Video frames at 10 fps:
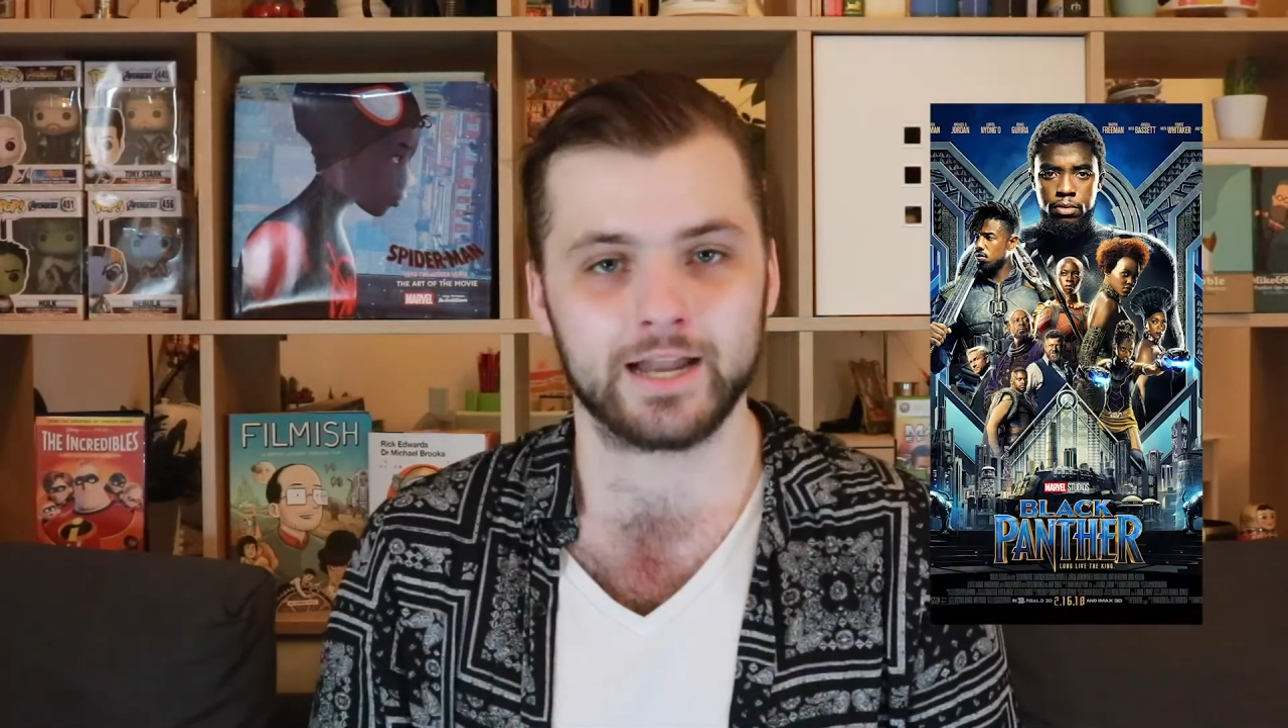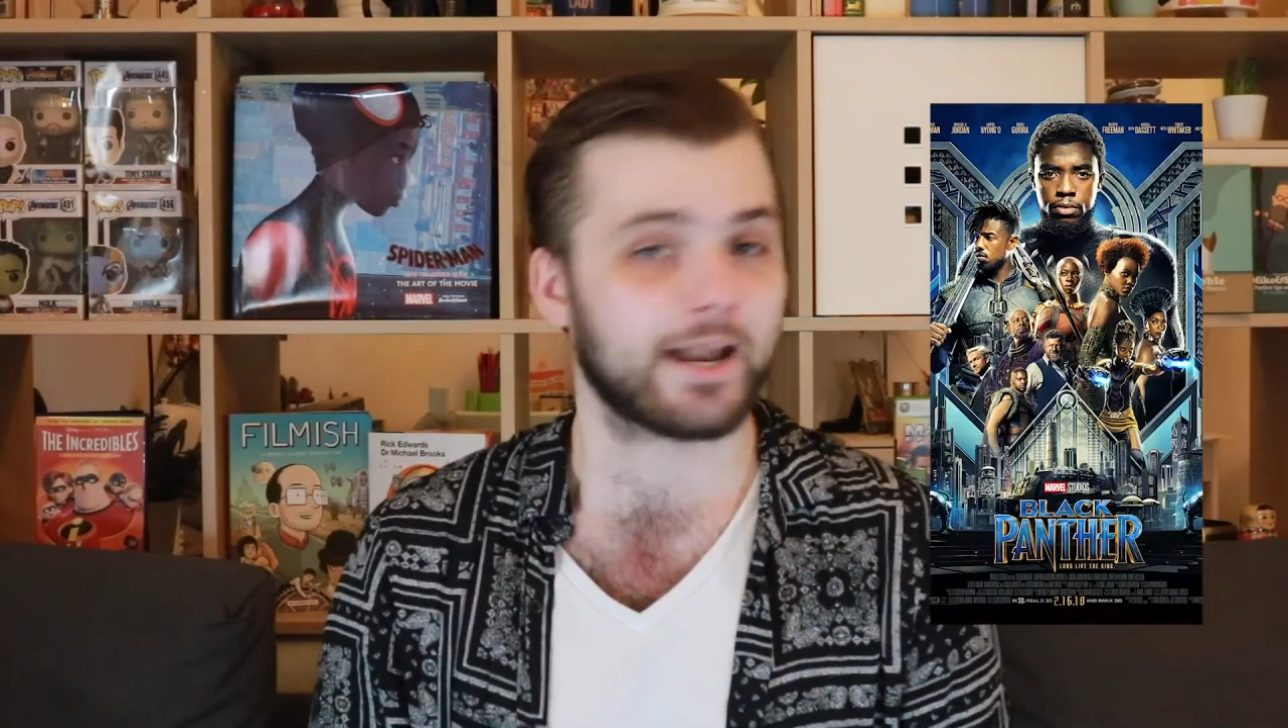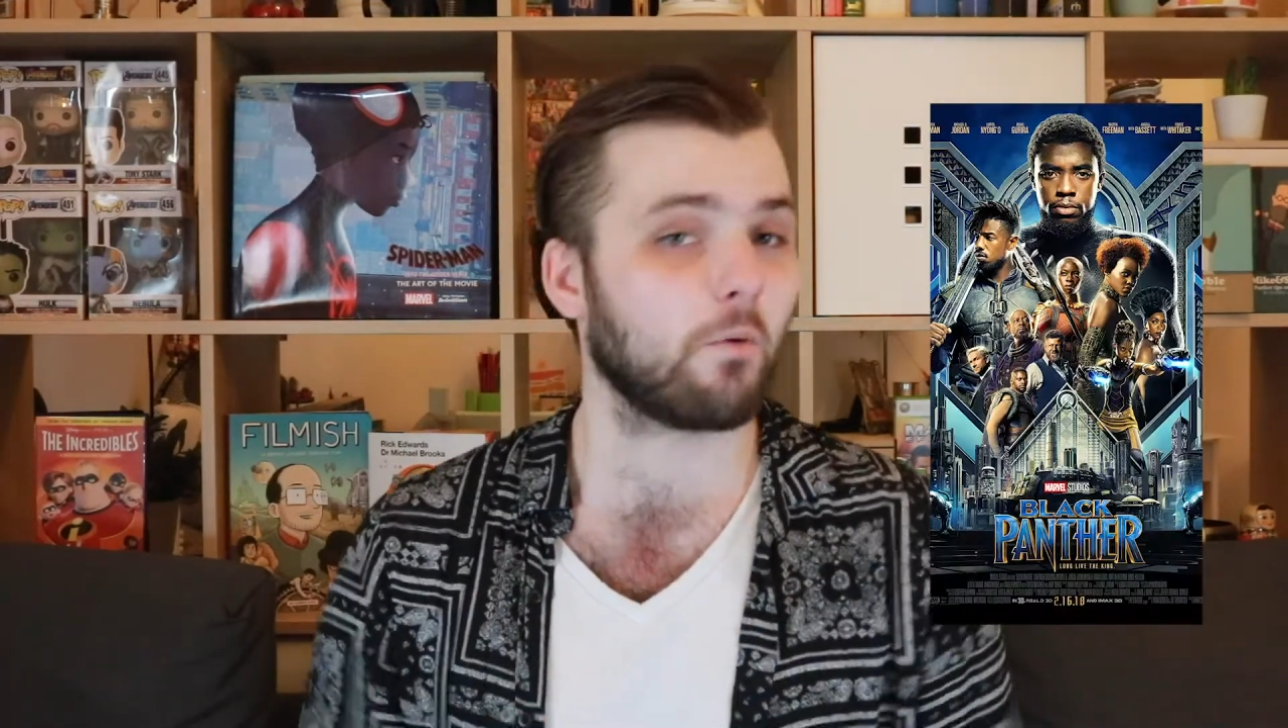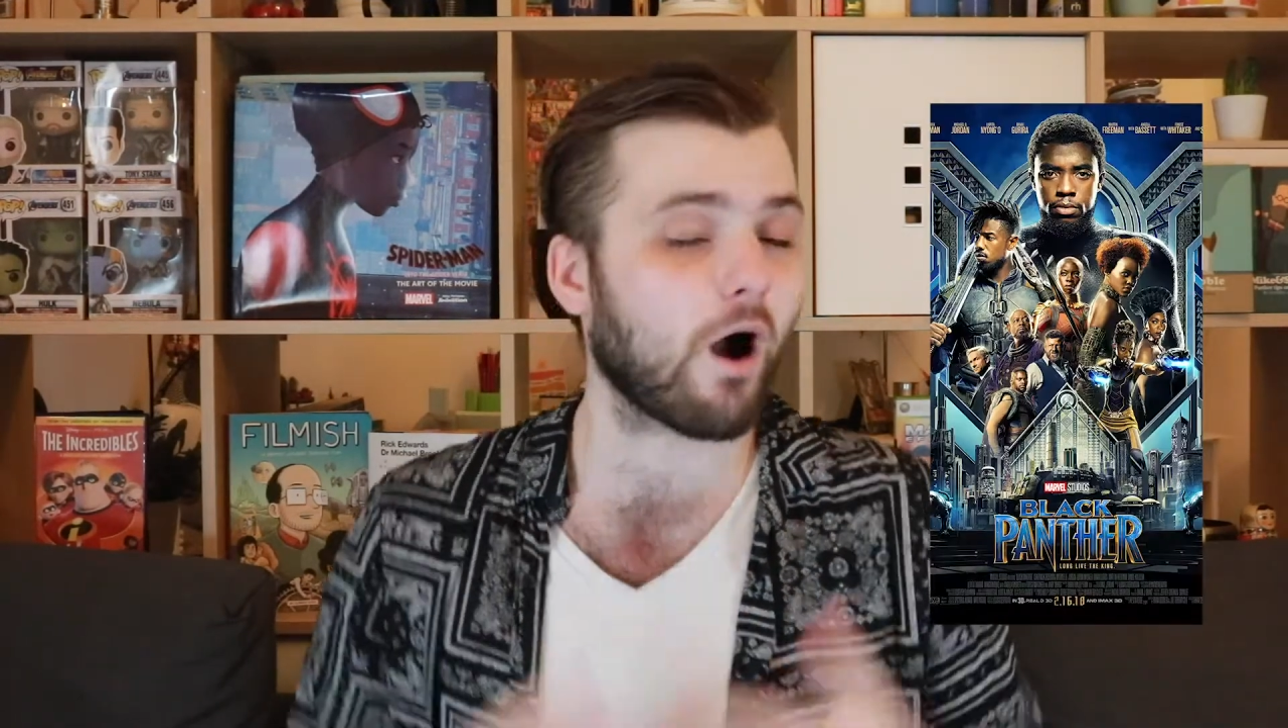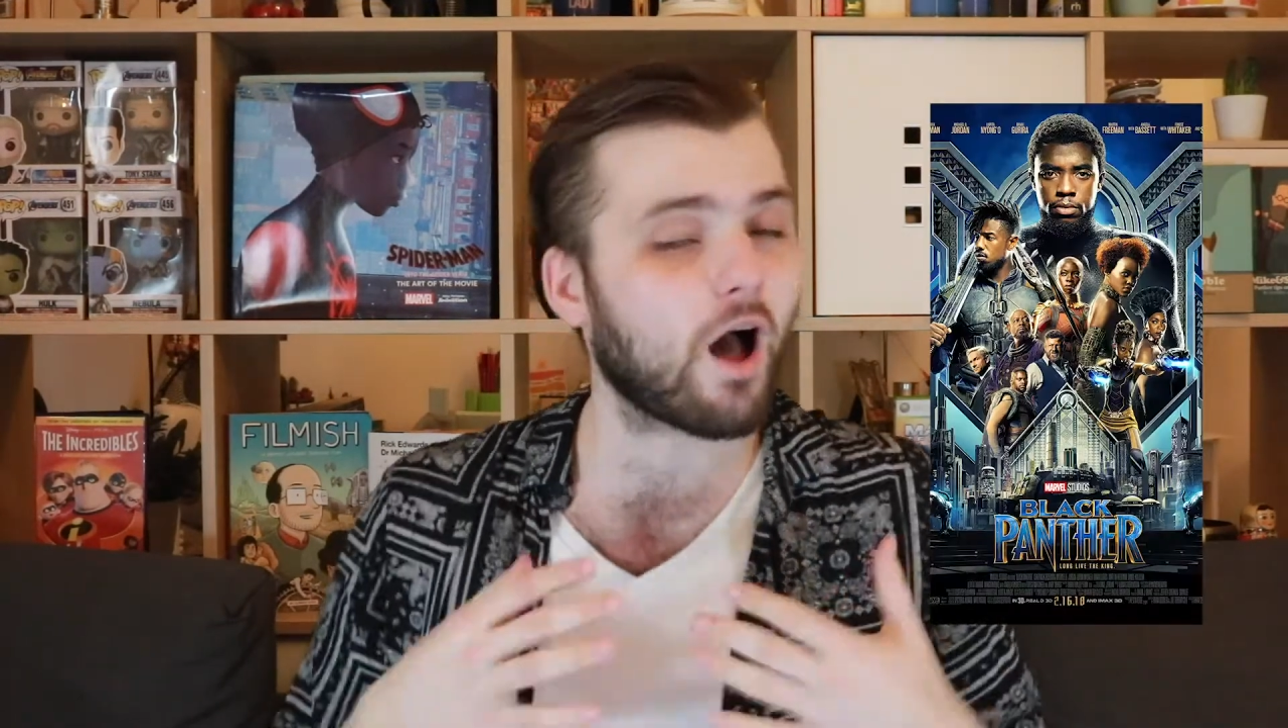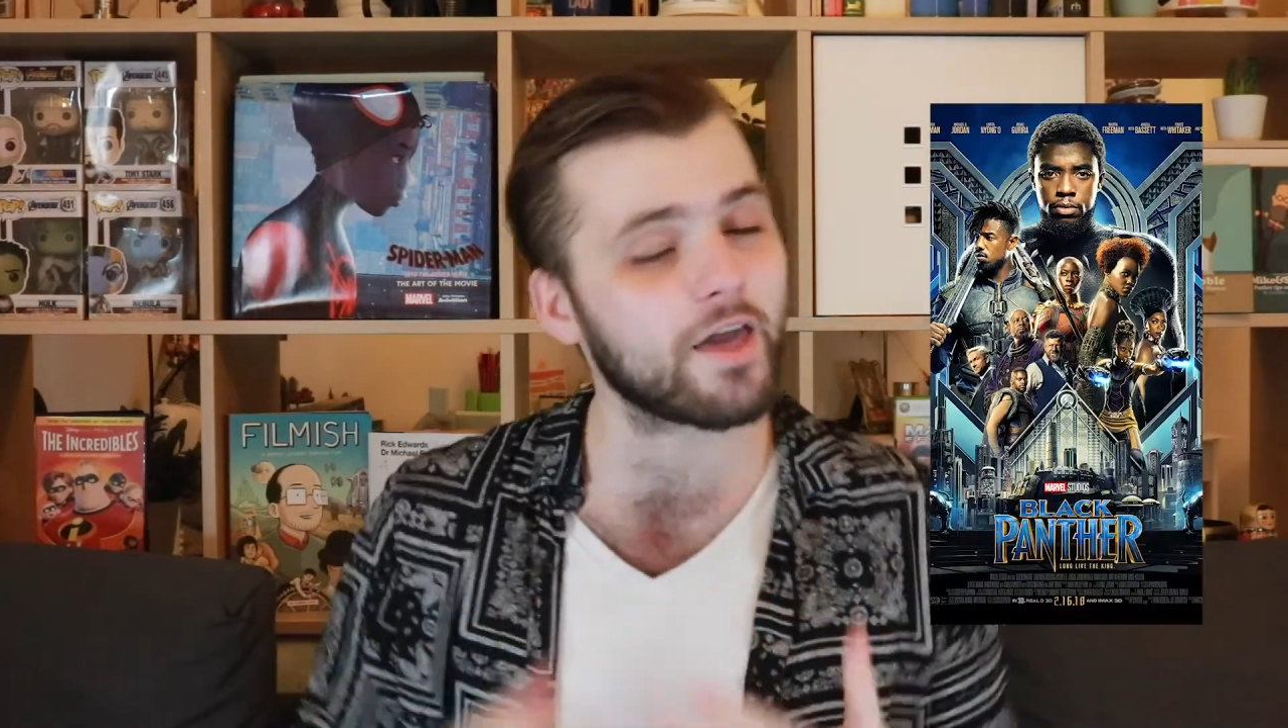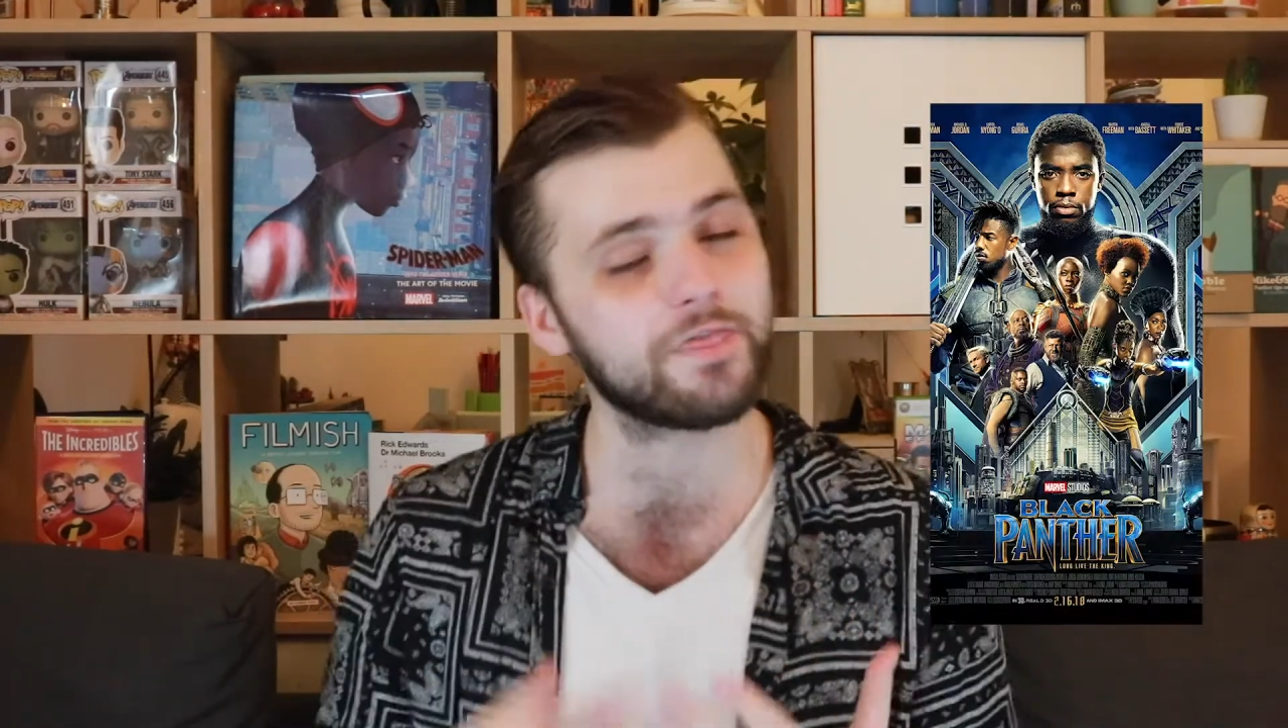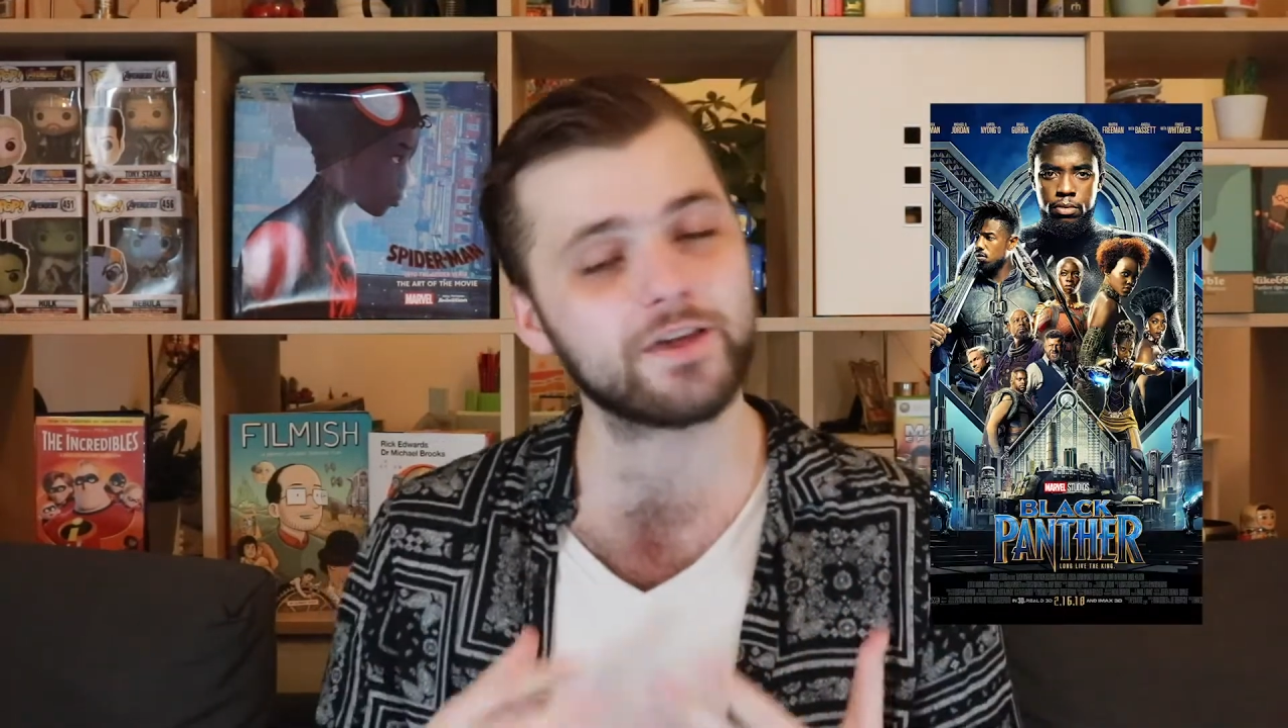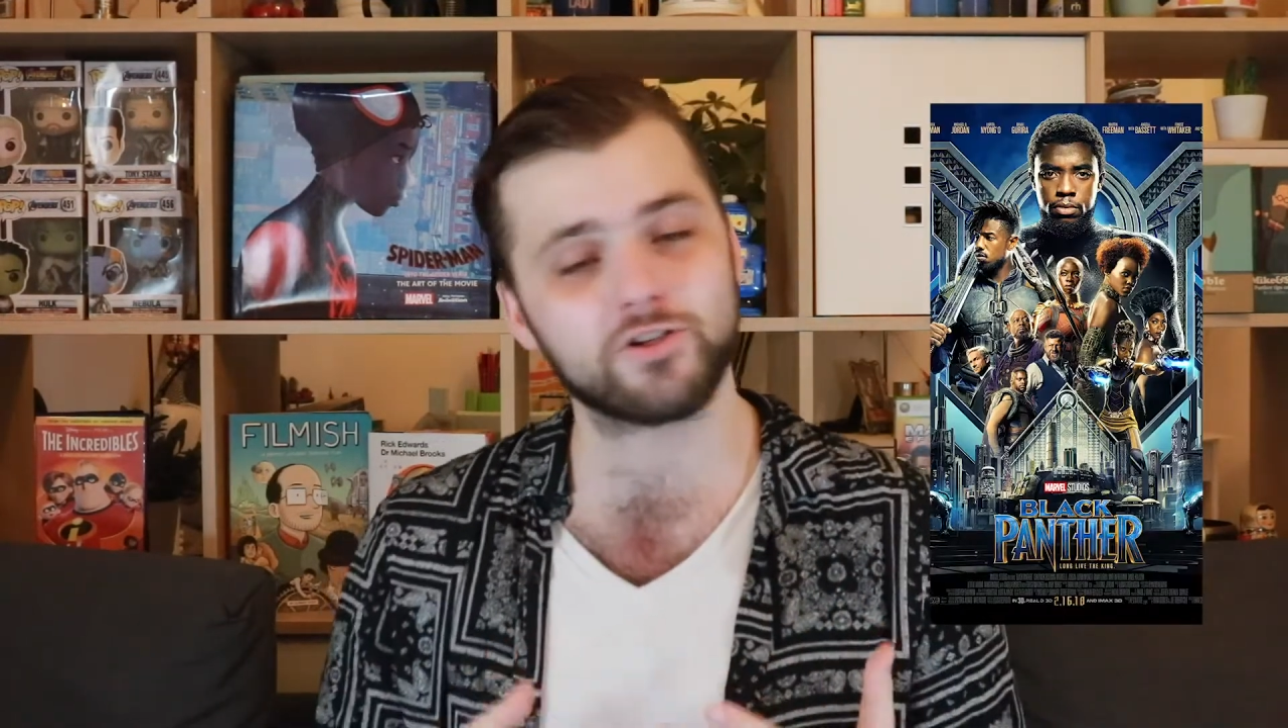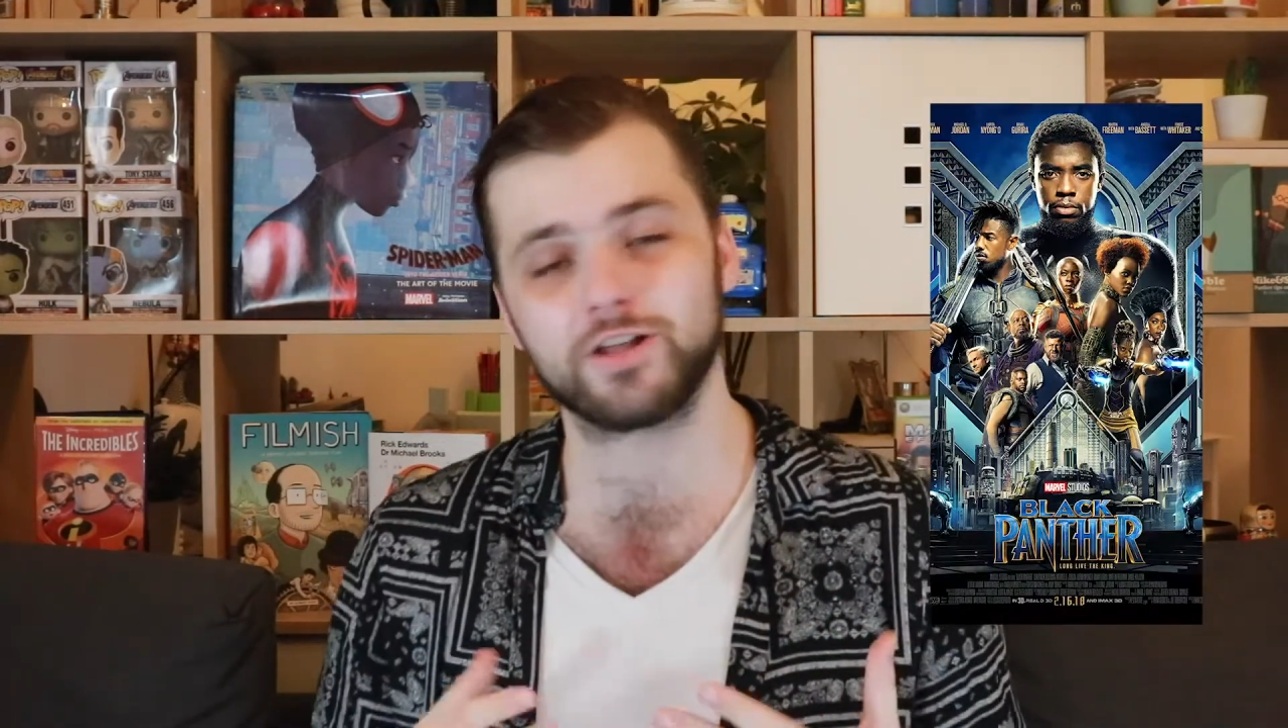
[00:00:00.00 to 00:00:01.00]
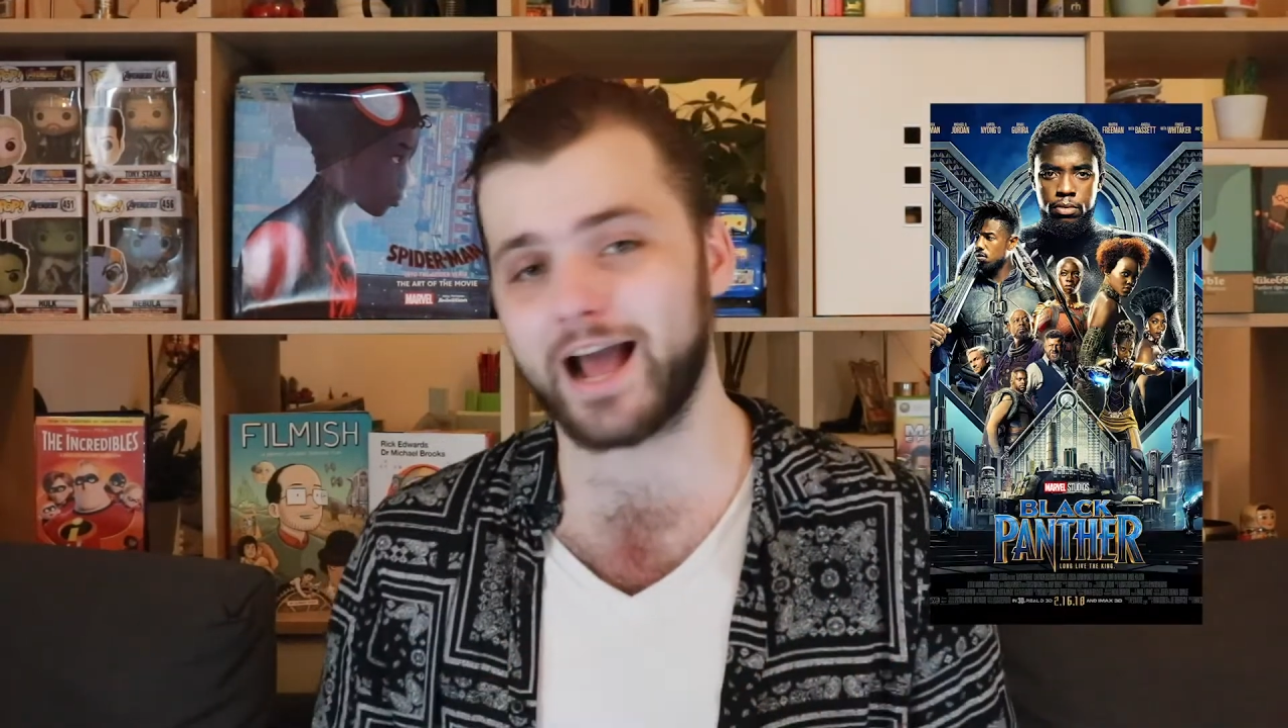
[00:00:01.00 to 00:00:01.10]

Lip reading: Now what I think should